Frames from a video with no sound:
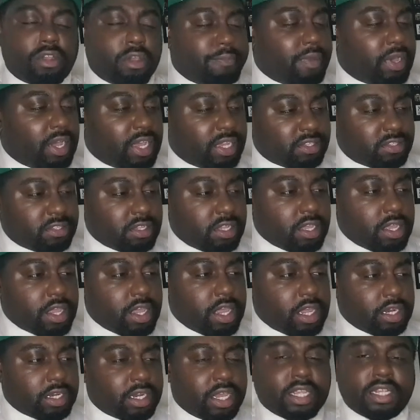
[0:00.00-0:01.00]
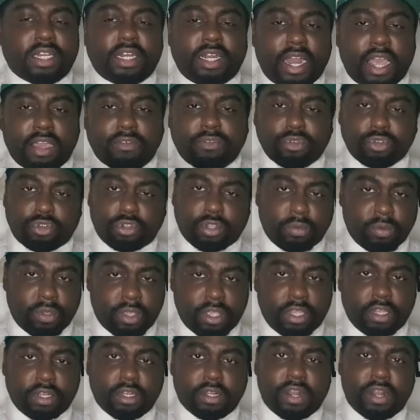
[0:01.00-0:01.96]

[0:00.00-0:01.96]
but there's levels to it.